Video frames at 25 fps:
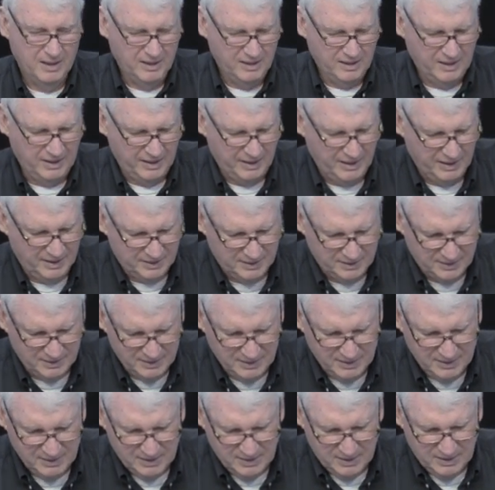And
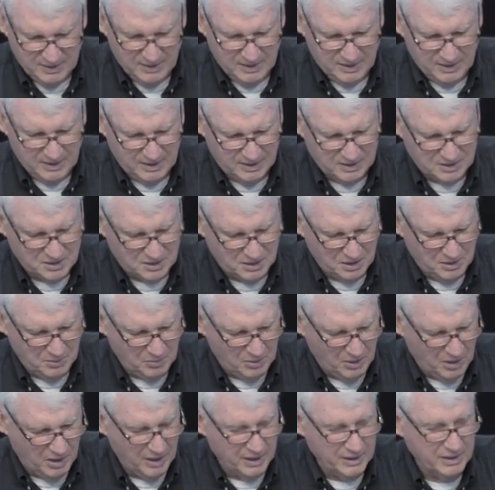it
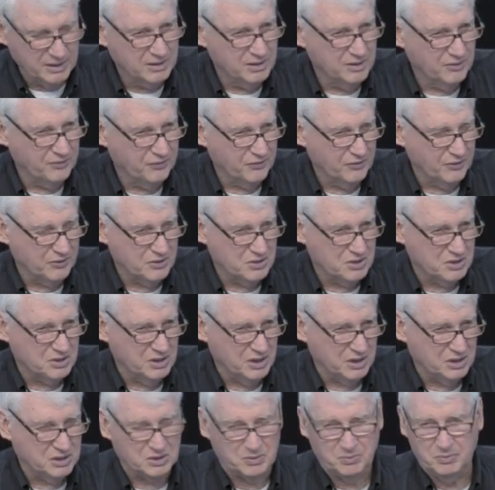seemed like the first
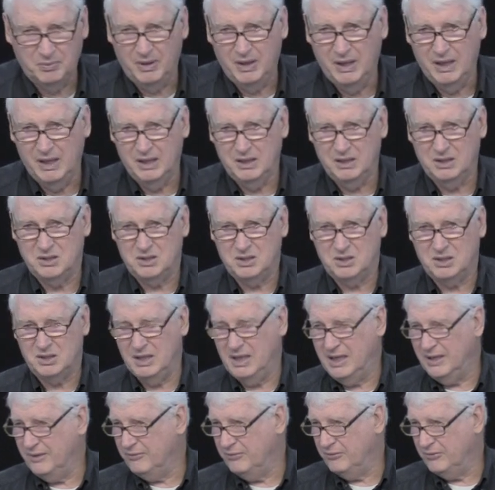six months,
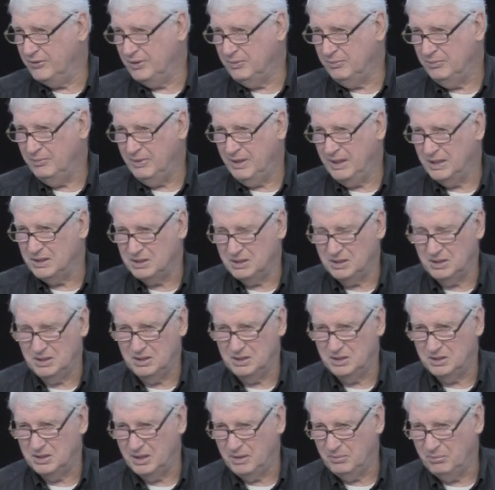every
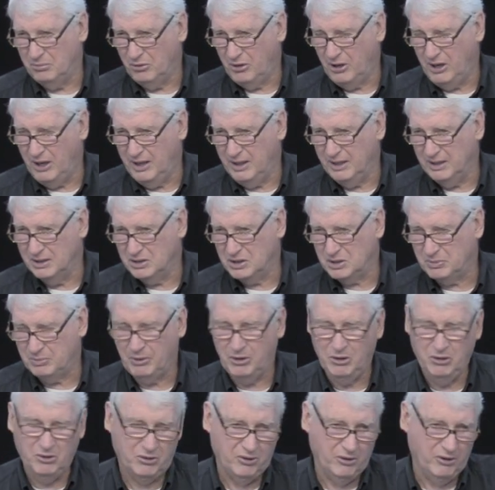message that Brian
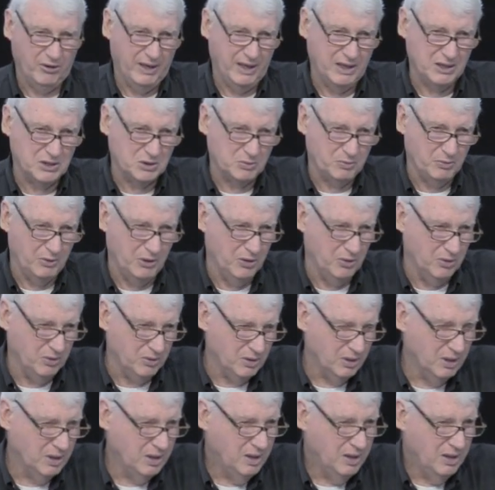spoke or I
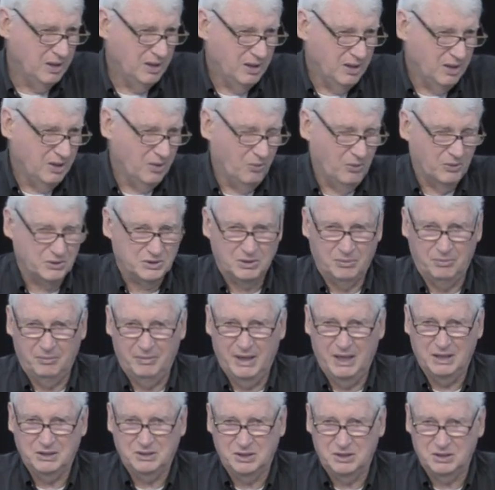spoke was a
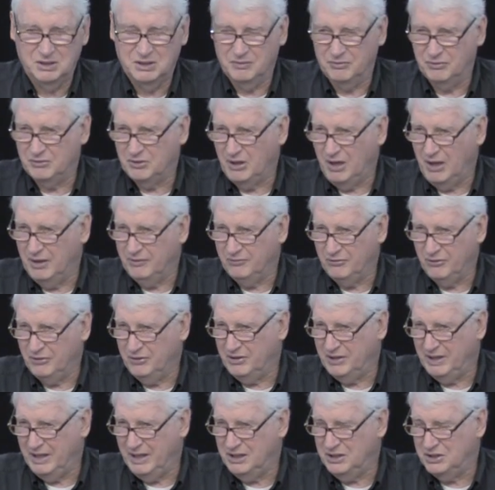message of
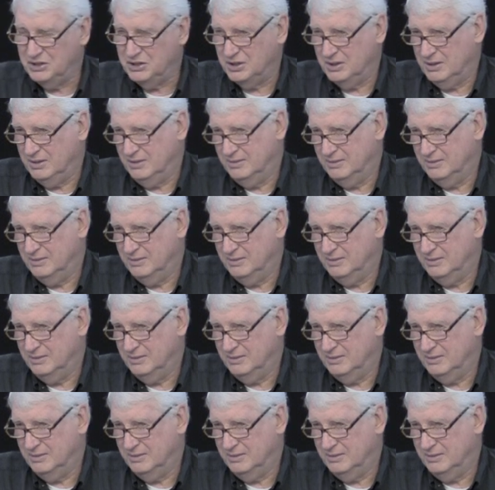confrontation,